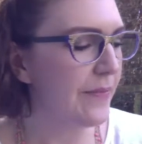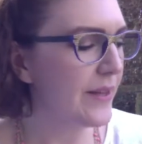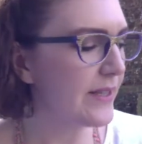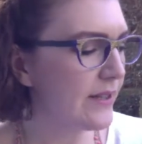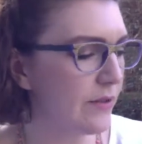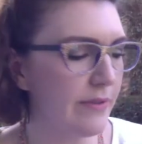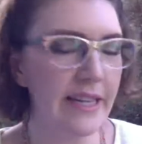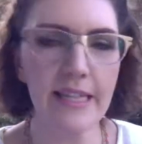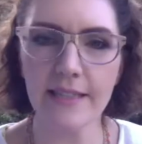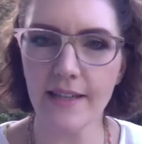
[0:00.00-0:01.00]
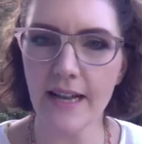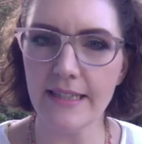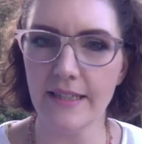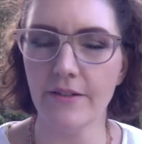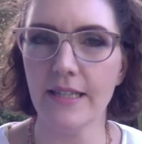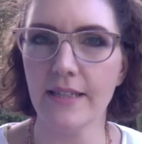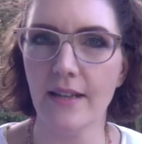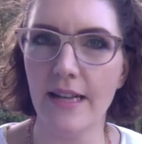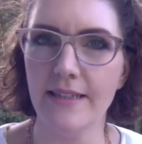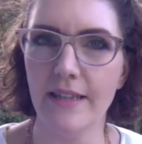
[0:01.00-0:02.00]
This is the regular size. There is a
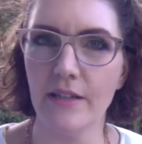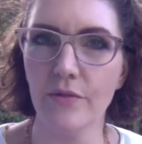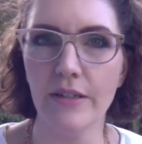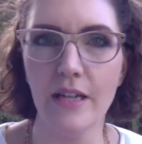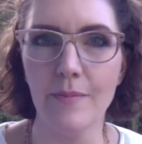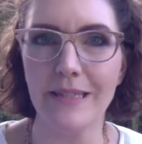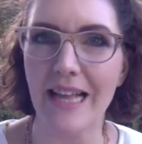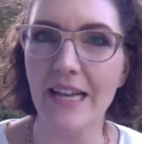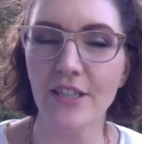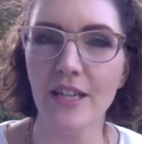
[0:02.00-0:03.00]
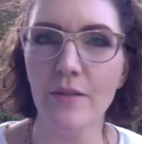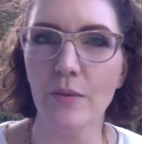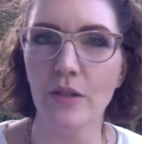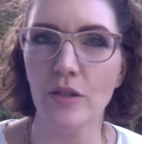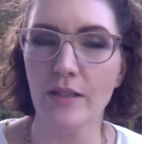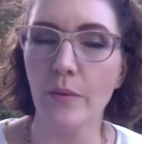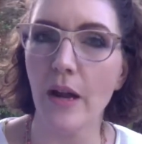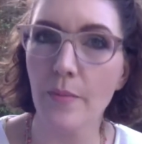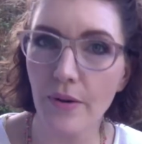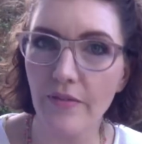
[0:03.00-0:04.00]
size that is 3 times larger, which is what
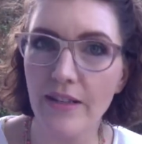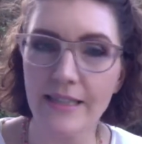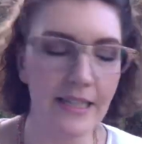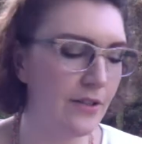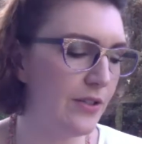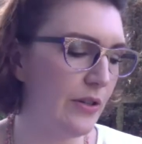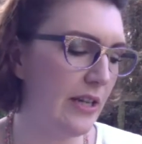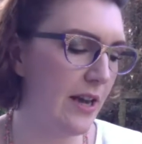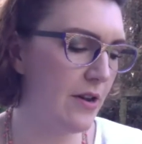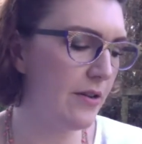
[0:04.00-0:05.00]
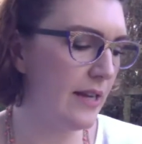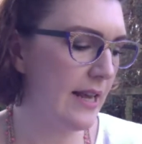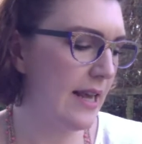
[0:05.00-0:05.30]
I previously used to rely on,